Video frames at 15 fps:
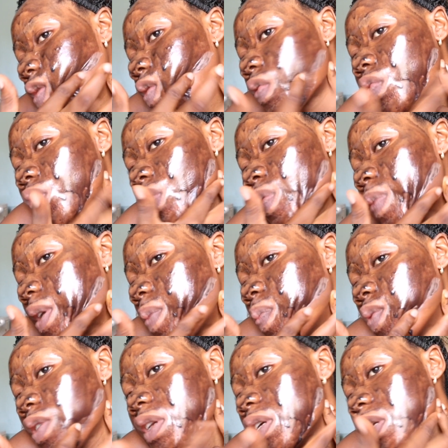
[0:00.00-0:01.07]
So by
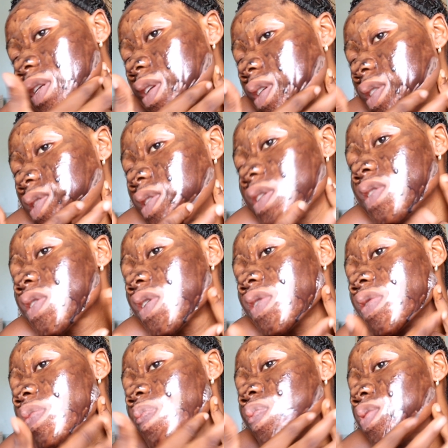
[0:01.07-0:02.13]
pulling this, it's
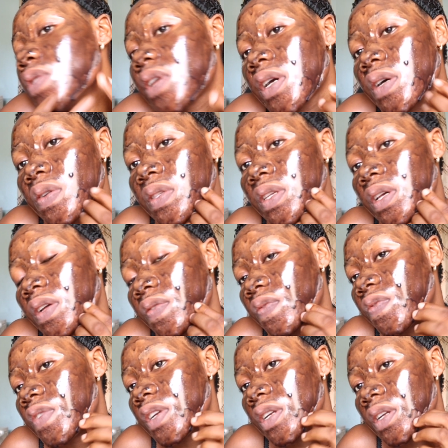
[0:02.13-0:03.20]
gonna pull out
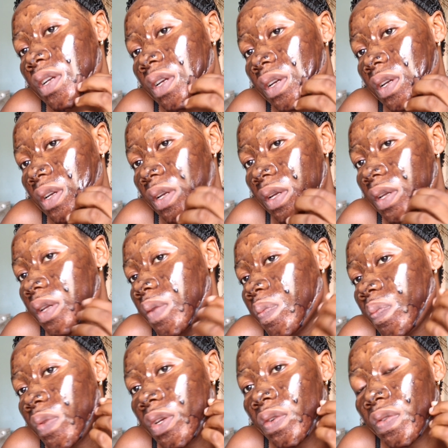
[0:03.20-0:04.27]
every
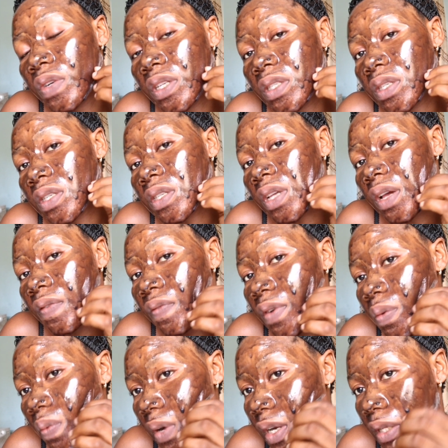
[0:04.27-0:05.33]
impurities,
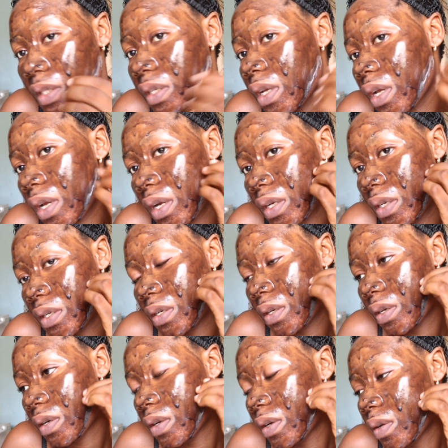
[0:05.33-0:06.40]
every white edge,
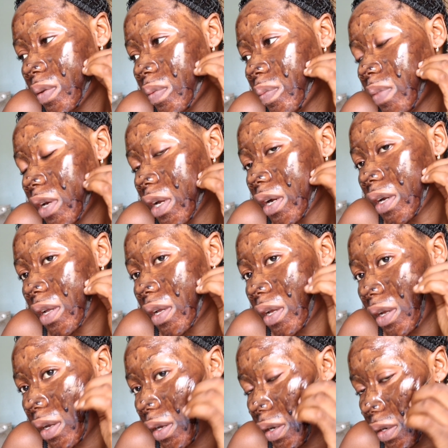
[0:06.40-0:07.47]
black
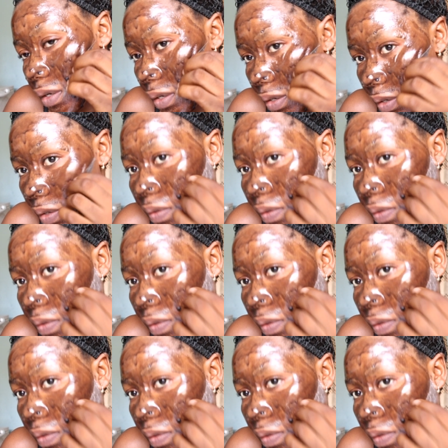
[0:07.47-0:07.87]
edge.